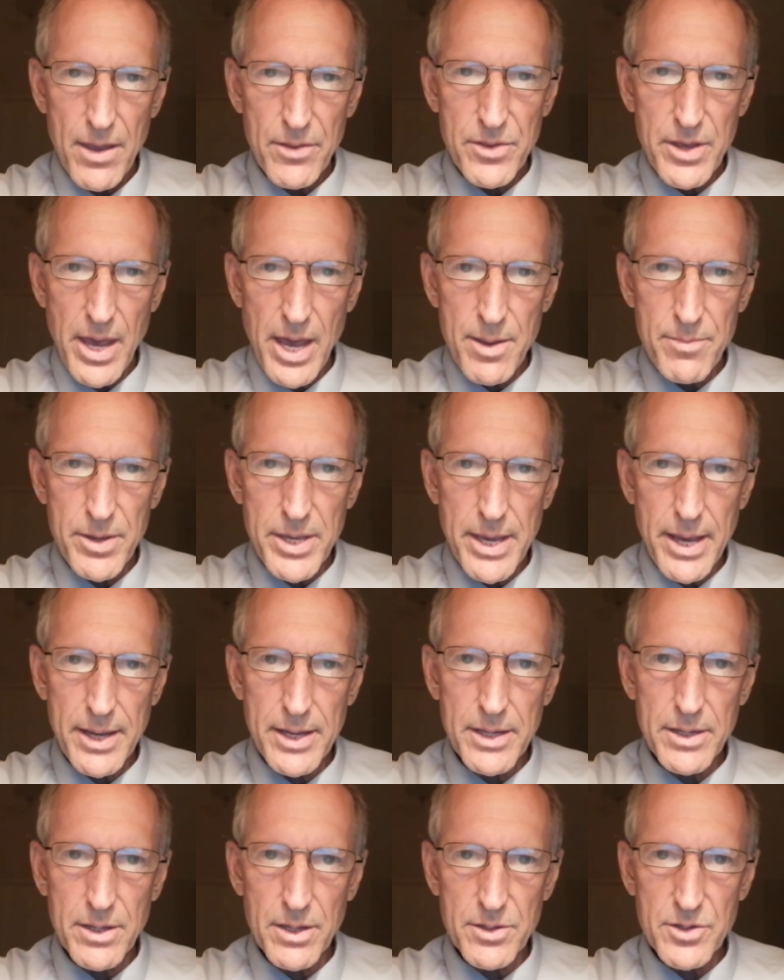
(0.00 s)
The
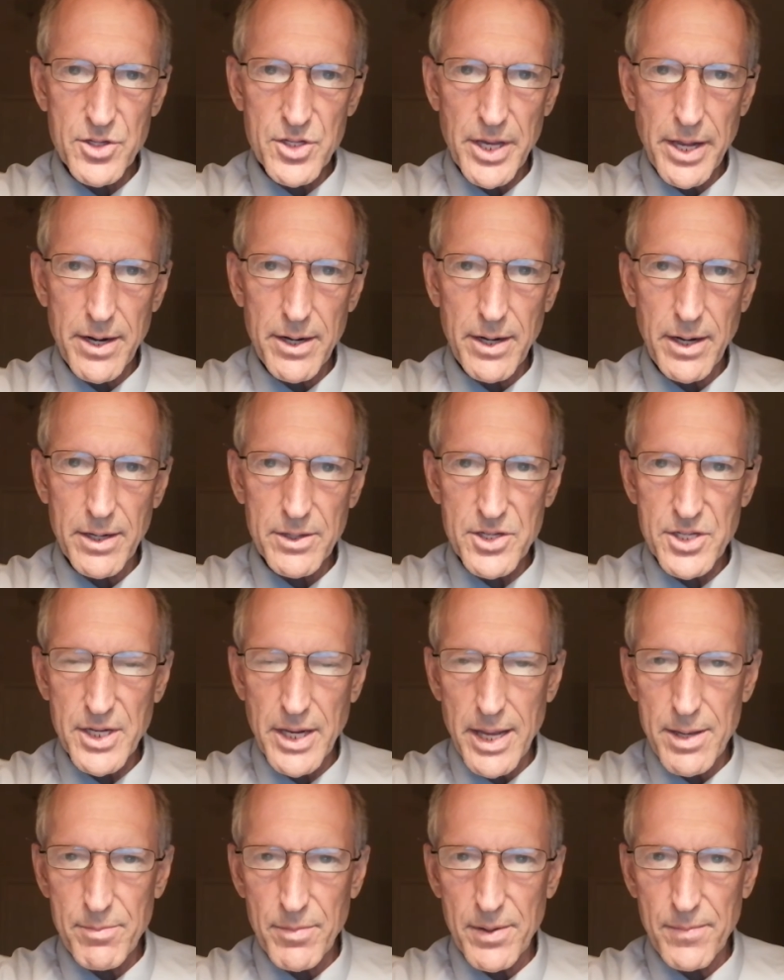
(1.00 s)
ABA said in a
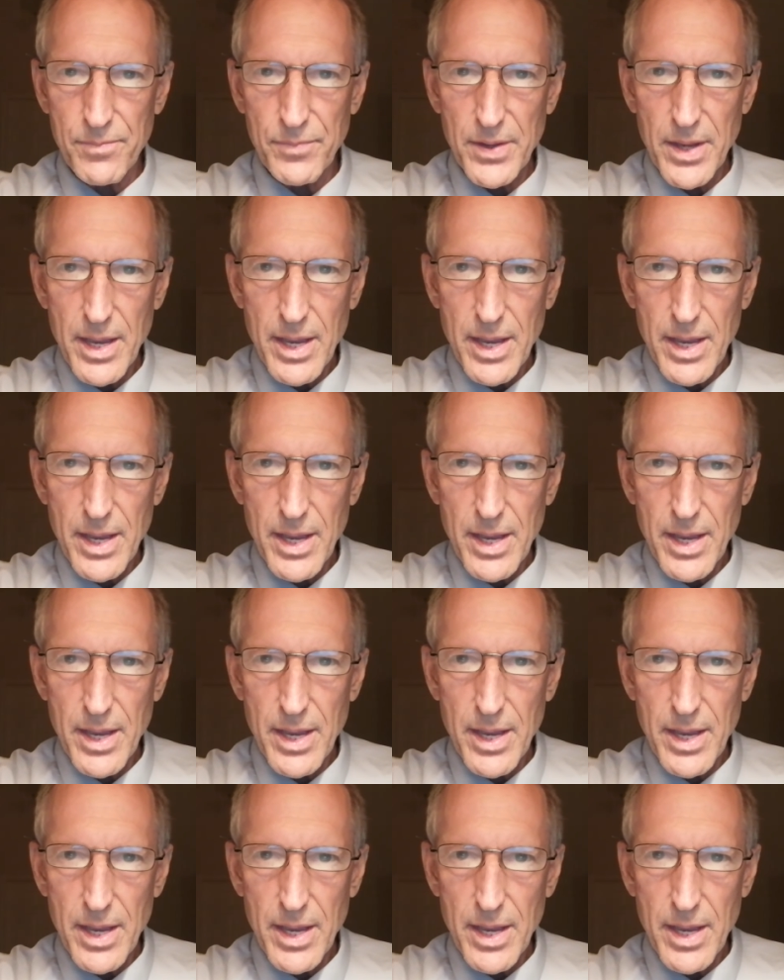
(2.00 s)
statement,